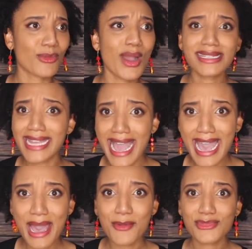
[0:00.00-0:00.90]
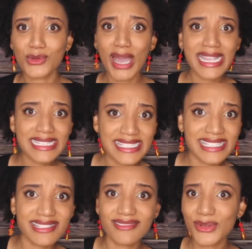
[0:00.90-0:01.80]
One time,
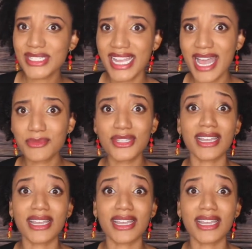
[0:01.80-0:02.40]
twice, 3 times.